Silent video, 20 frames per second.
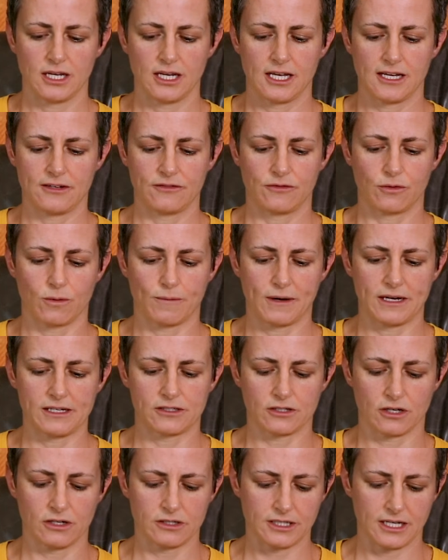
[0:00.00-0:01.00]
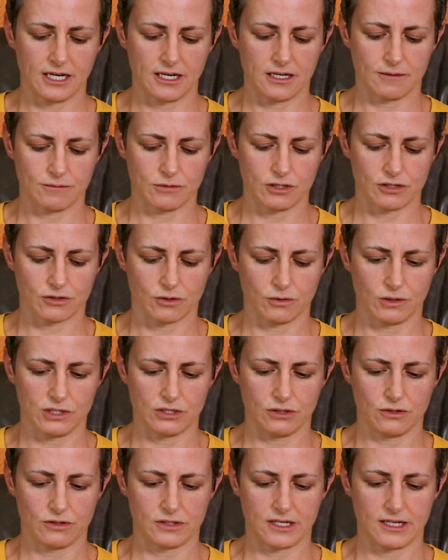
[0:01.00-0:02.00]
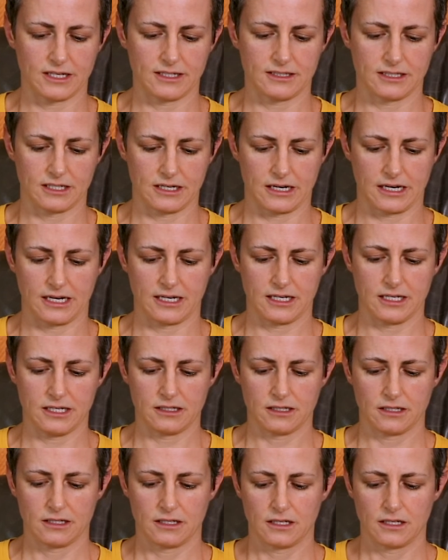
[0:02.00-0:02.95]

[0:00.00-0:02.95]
And for my start date, I'm just going to say today.